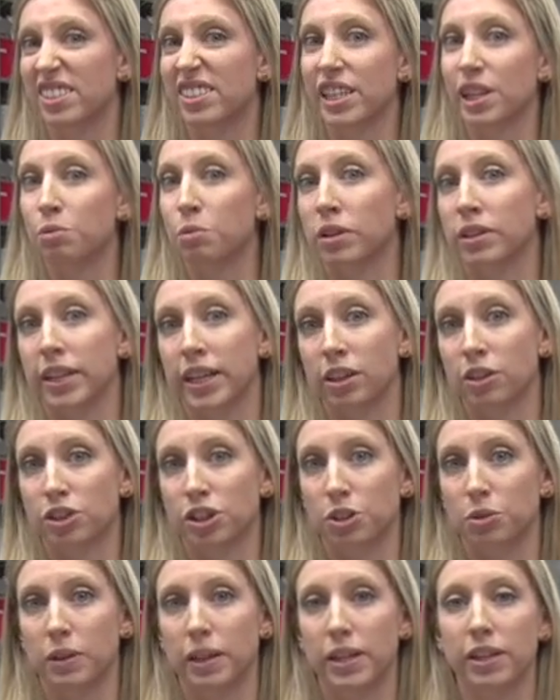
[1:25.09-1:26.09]
see what they're
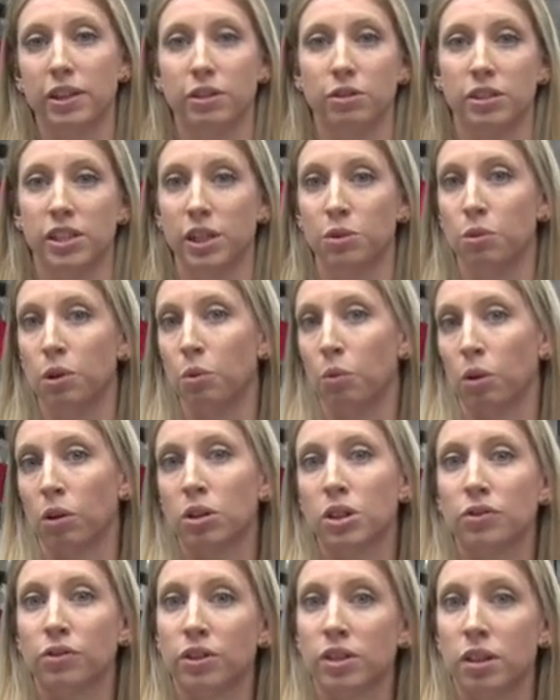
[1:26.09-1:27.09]
doing. You see what
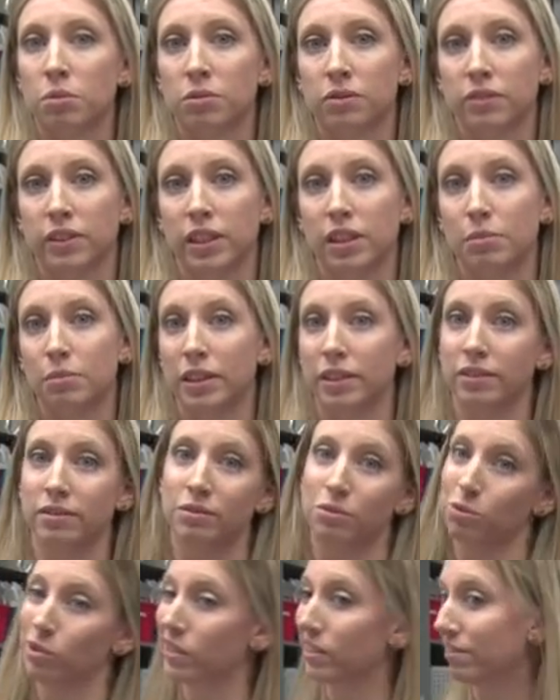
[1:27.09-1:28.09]
works for some of them and
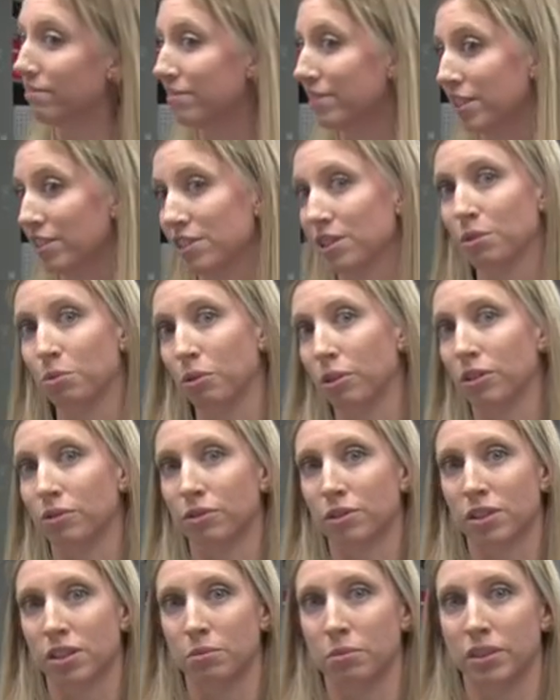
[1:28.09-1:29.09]
what doesn't work for
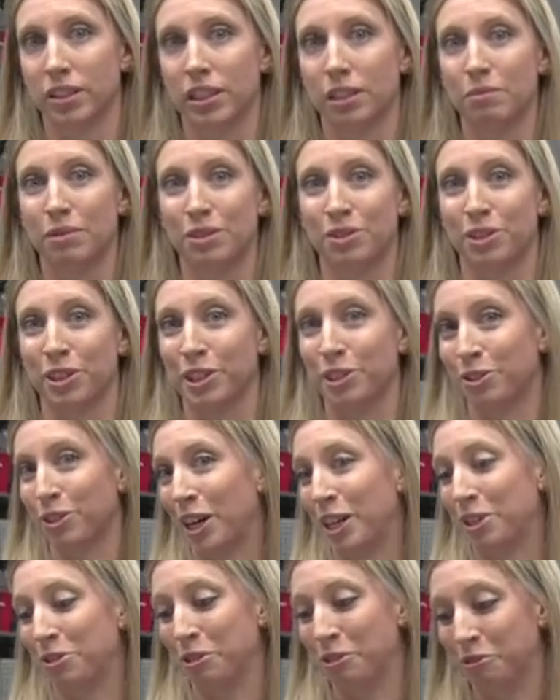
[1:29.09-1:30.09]
some of them, and so you try
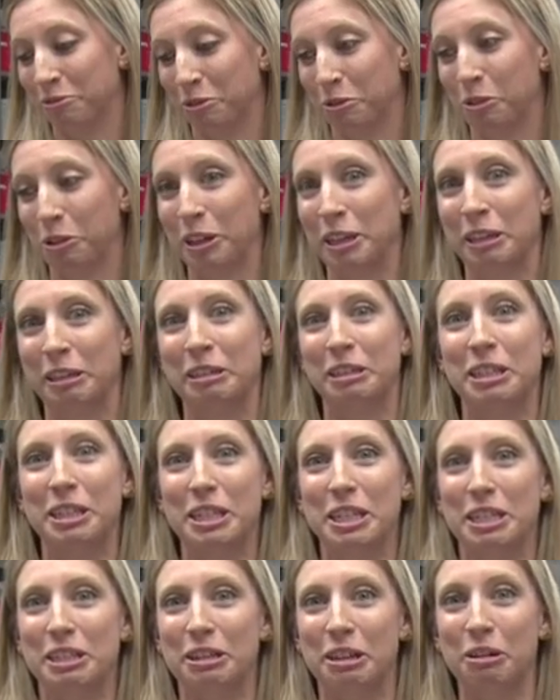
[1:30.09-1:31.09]
to avoid
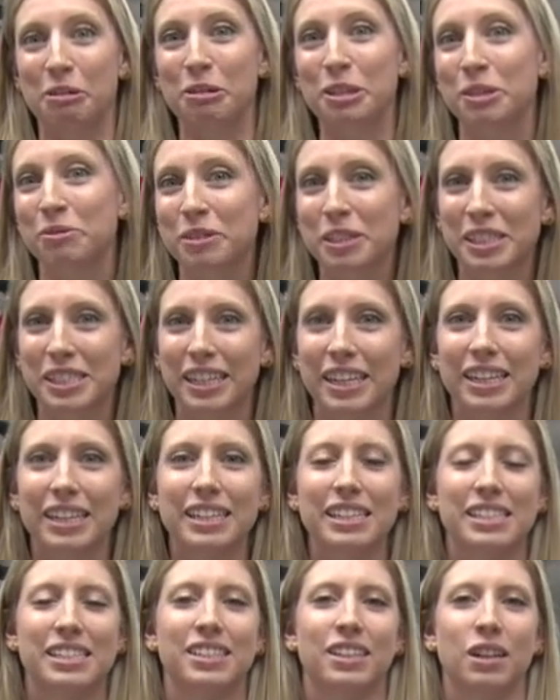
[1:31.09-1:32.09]
those
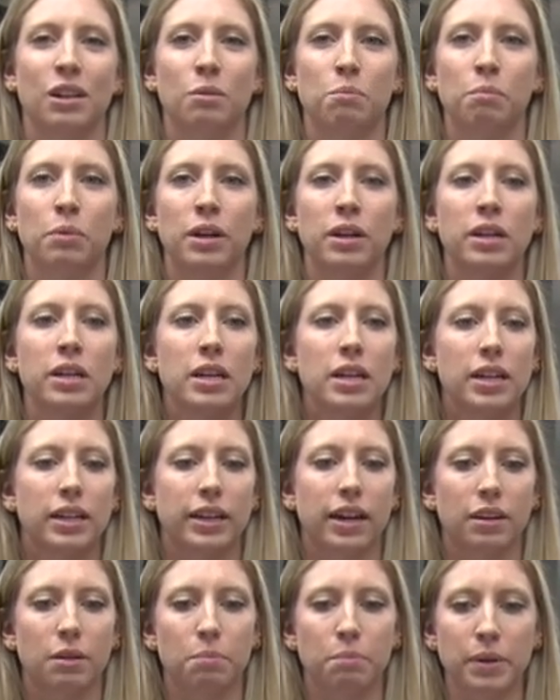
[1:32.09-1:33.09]
mistakes. But
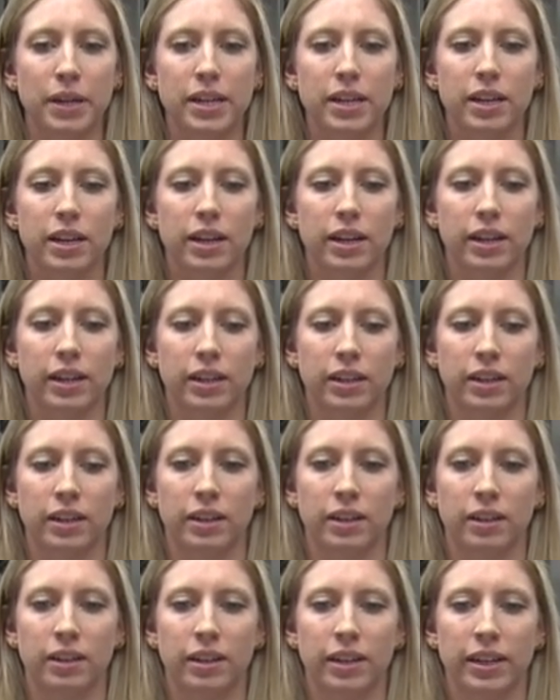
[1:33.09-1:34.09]
kind of being in
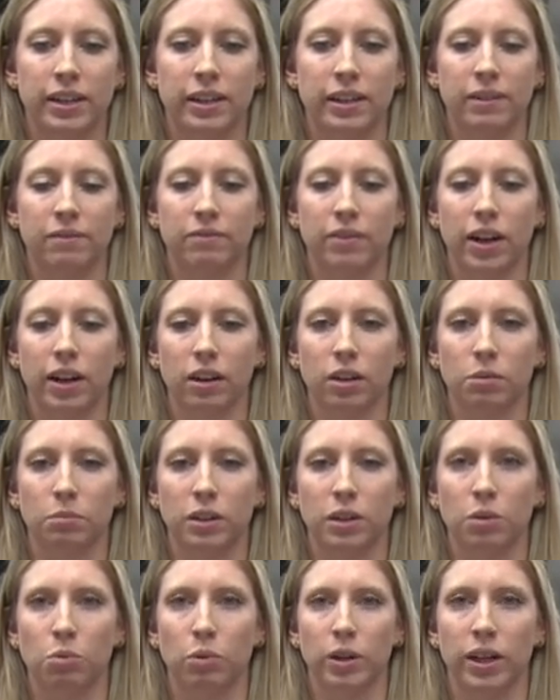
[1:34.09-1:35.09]
an
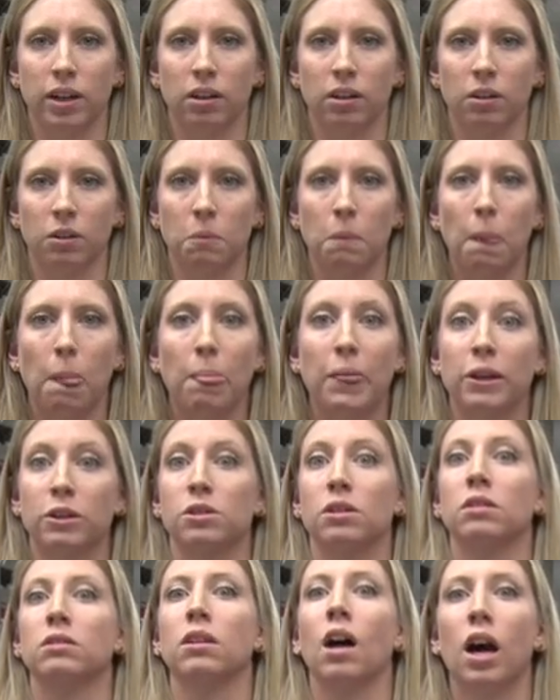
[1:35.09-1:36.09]
environment where there's
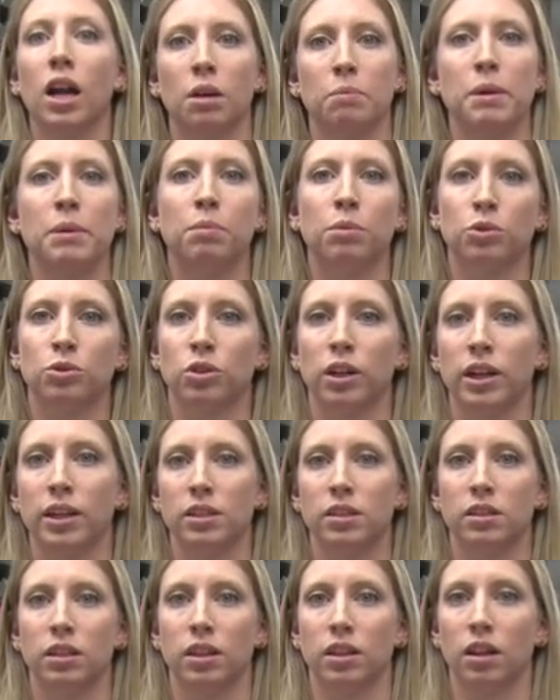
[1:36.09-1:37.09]
a lot of people trying
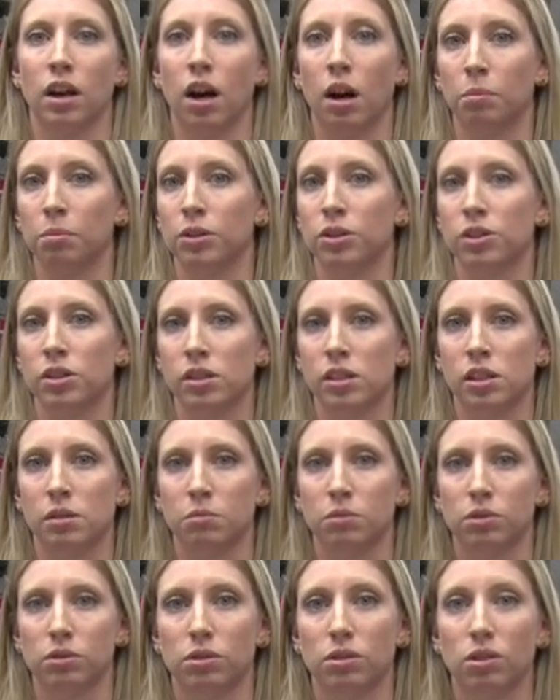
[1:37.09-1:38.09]
to accomplish a
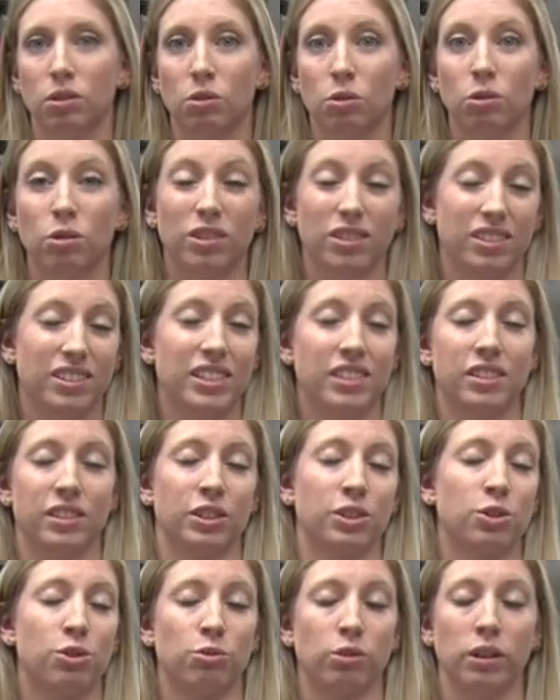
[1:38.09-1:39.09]
similar goal is
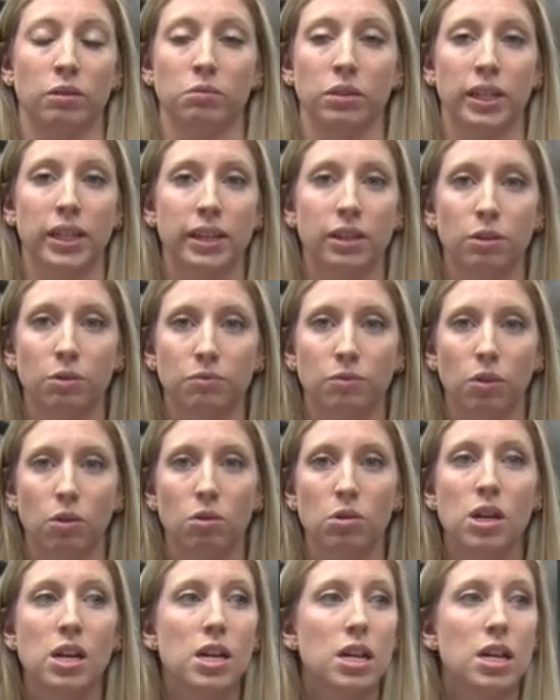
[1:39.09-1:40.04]
extremely helpful,